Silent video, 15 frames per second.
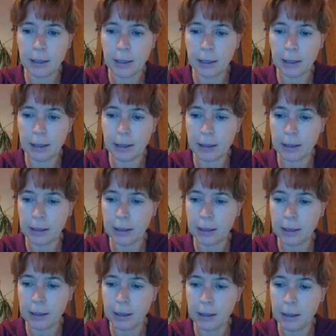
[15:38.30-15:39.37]
Yeah.
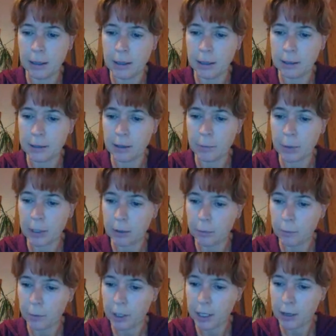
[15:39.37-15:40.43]
So
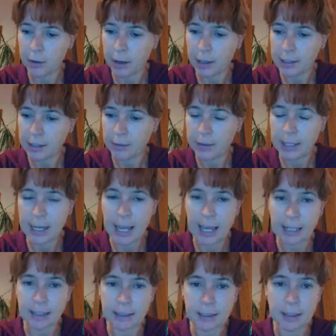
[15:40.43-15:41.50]
what are you guys doing
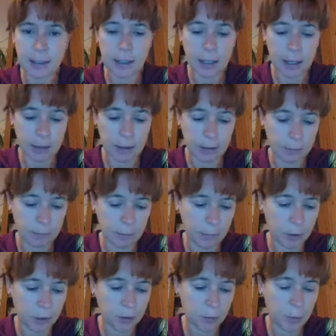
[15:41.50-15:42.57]
next,
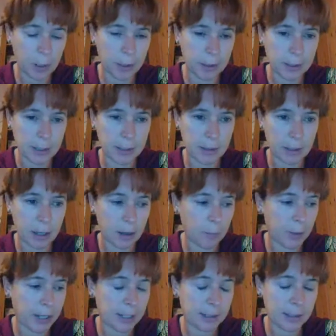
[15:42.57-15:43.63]
module-wise? And when
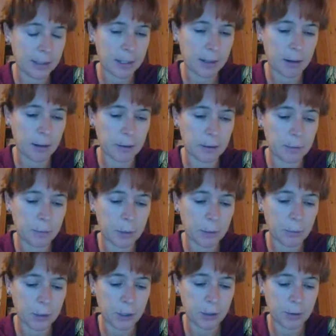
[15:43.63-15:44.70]
does it start?
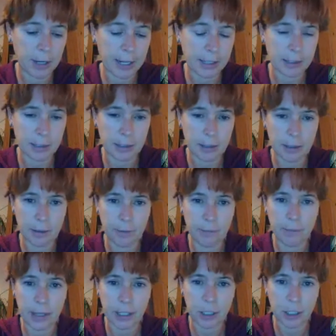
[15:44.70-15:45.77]
What's your next
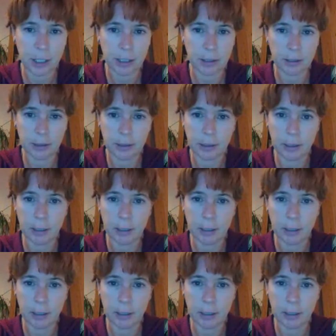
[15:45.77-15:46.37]
venture?